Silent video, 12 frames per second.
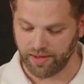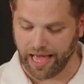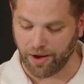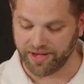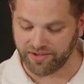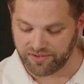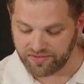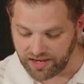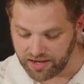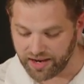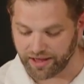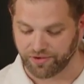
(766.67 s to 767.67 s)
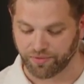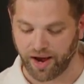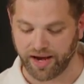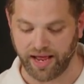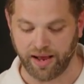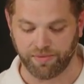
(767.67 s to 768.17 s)
How he's seated at the
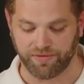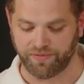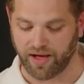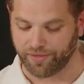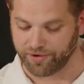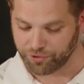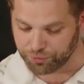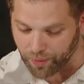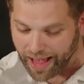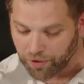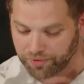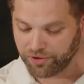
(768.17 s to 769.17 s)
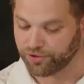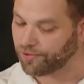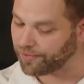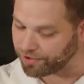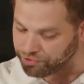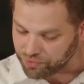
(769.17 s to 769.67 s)
right hand of the Father, crowned in
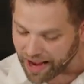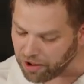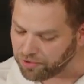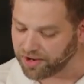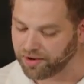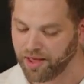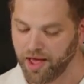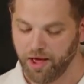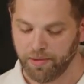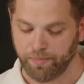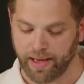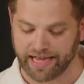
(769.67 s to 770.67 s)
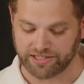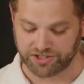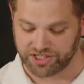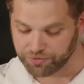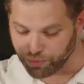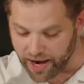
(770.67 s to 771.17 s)
glory, crowned in
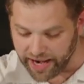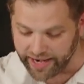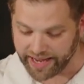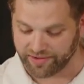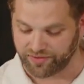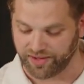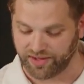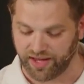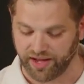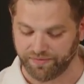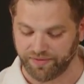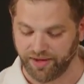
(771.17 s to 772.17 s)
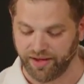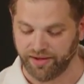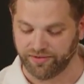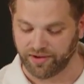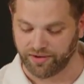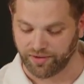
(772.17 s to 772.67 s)
majesty, reigning as the King of
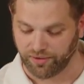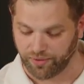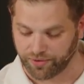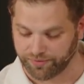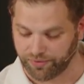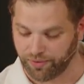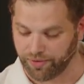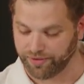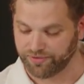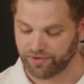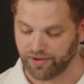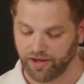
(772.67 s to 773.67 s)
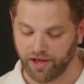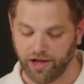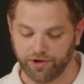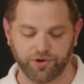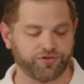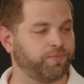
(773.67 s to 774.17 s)
kings and the Lord of lords.
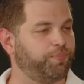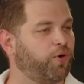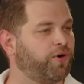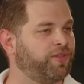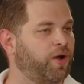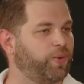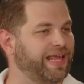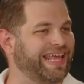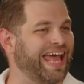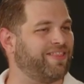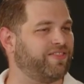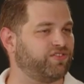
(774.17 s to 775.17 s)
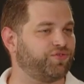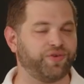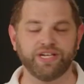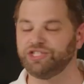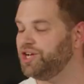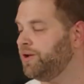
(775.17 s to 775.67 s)
So it's important that we get this
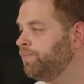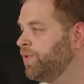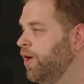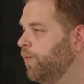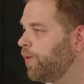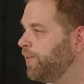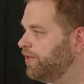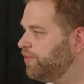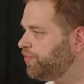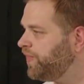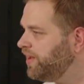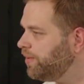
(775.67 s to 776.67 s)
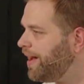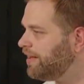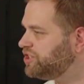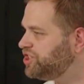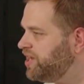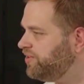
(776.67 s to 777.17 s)
vision when we think
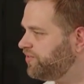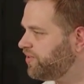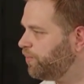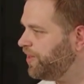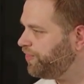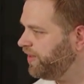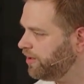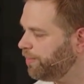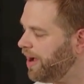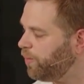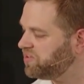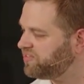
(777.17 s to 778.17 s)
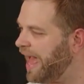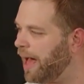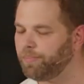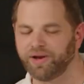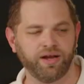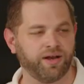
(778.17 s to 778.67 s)
about Jesus and we think about what's
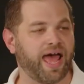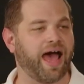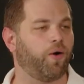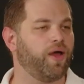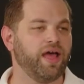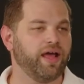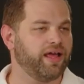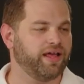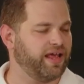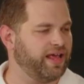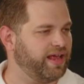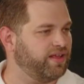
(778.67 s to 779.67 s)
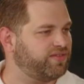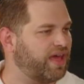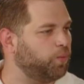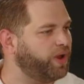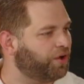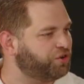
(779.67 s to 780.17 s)
happening now, is
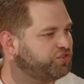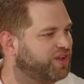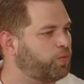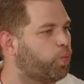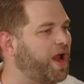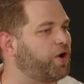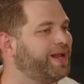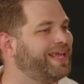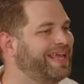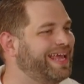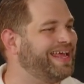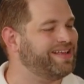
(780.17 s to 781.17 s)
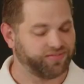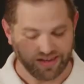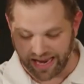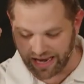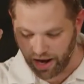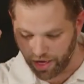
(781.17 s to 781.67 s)
that we understand where he is
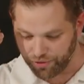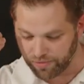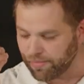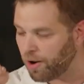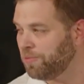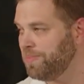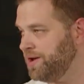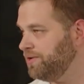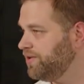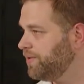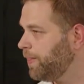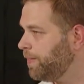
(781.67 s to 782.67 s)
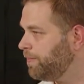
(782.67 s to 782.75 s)
in the moment.